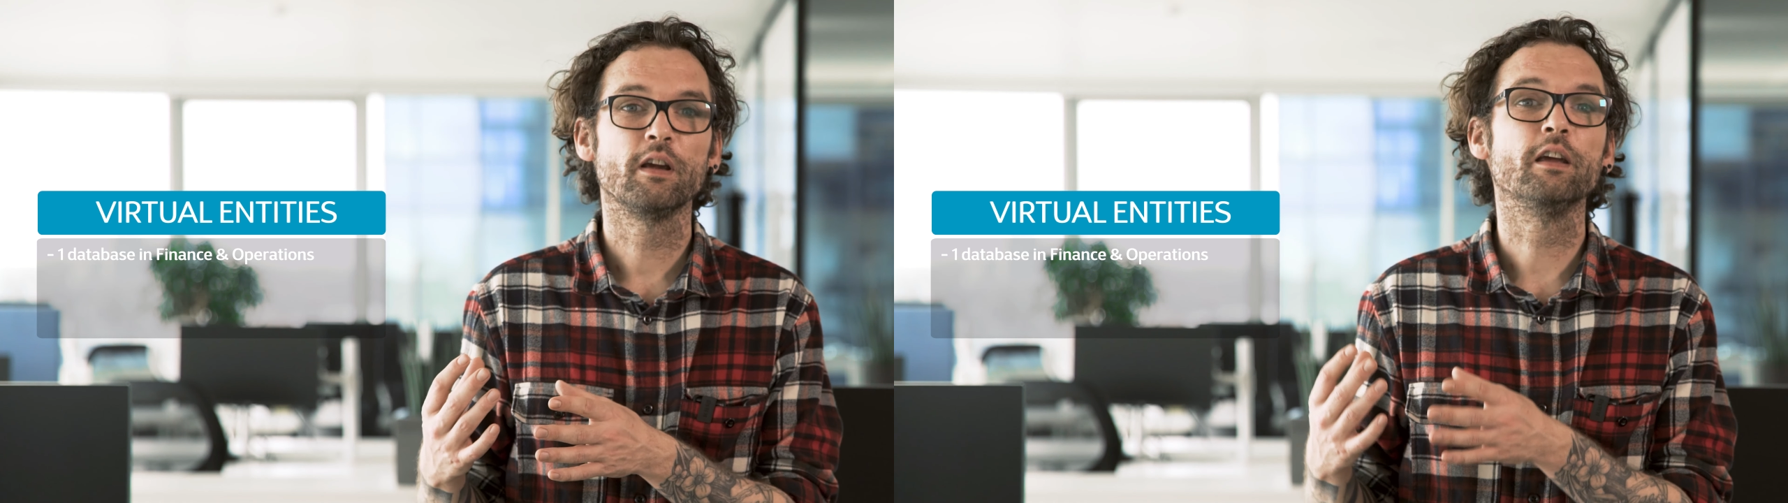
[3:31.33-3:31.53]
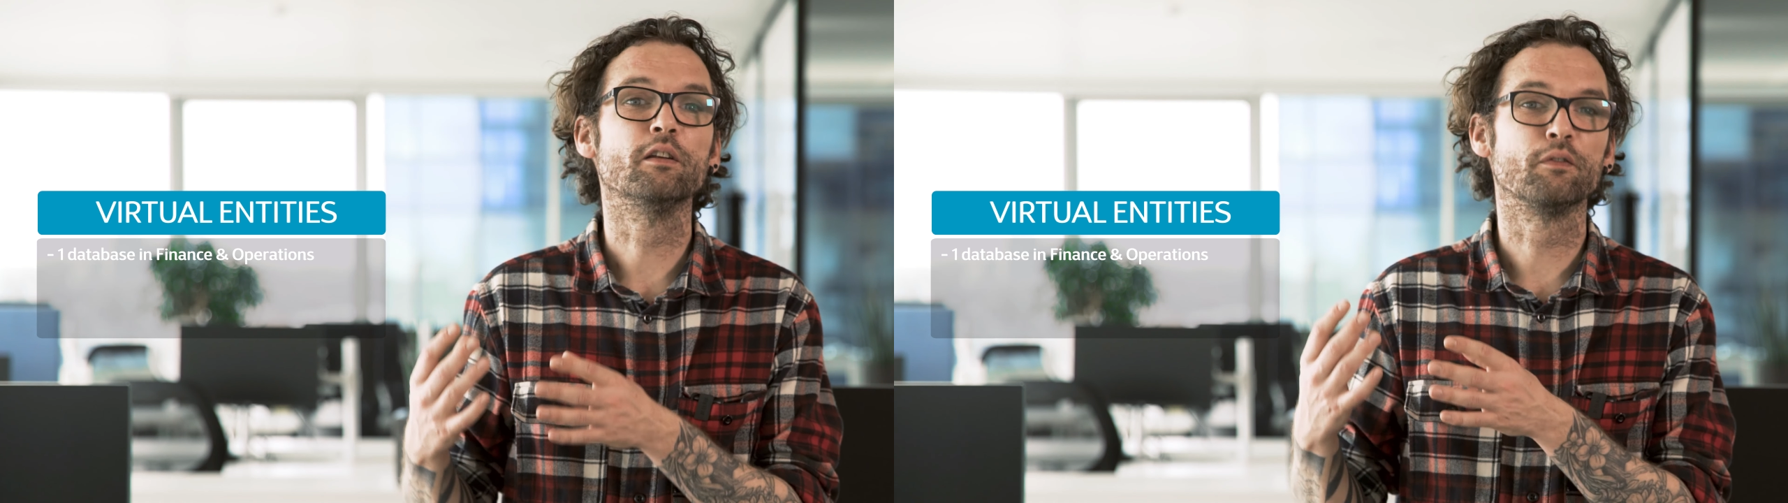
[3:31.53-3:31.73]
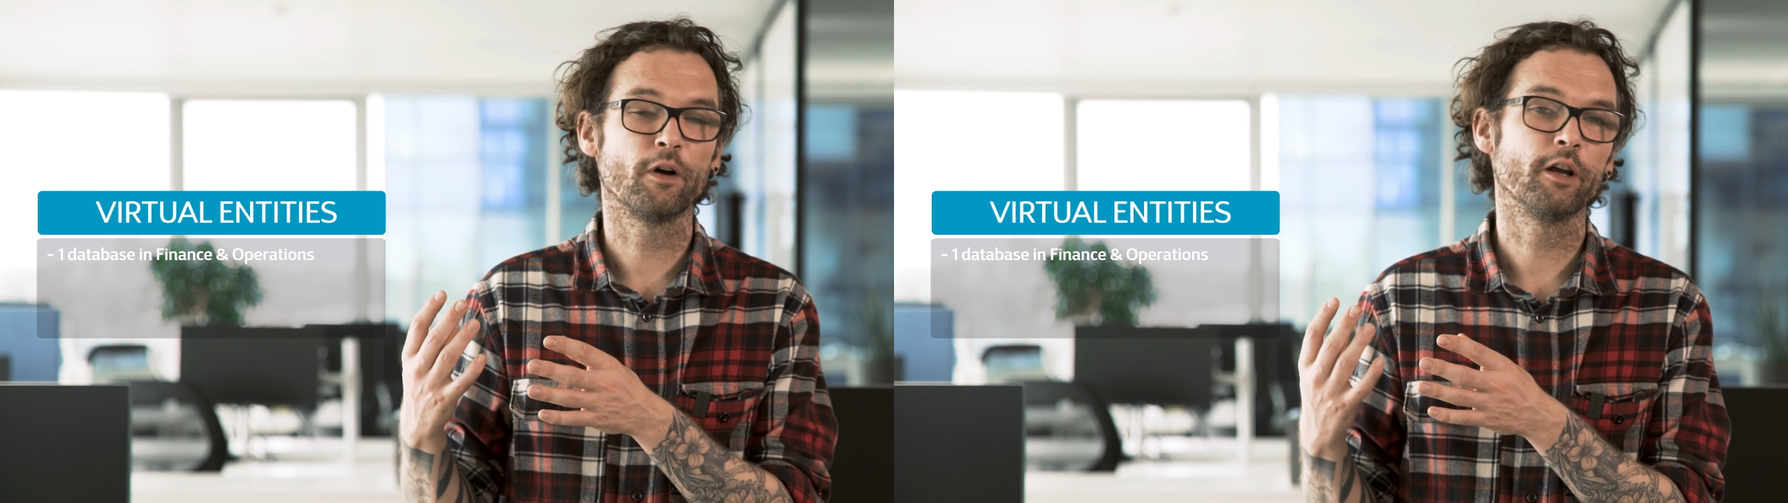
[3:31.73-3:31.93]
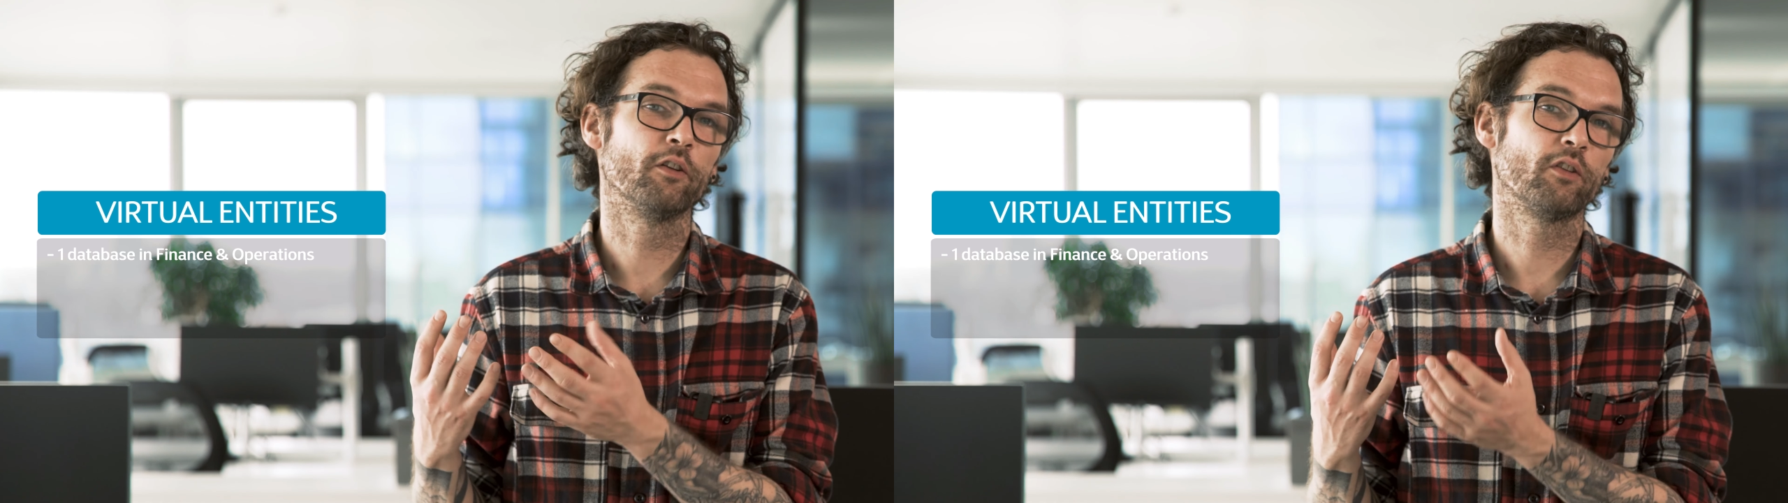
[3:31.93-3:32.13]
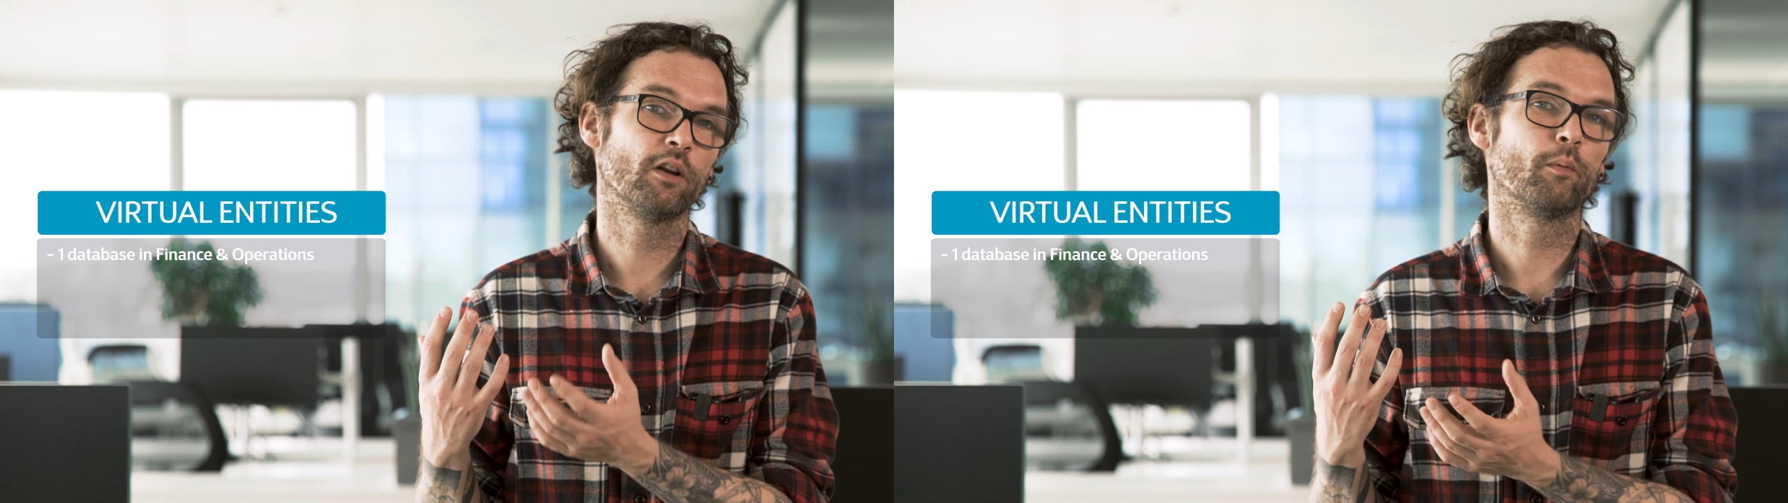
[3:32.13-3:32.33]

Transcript: in the Finance and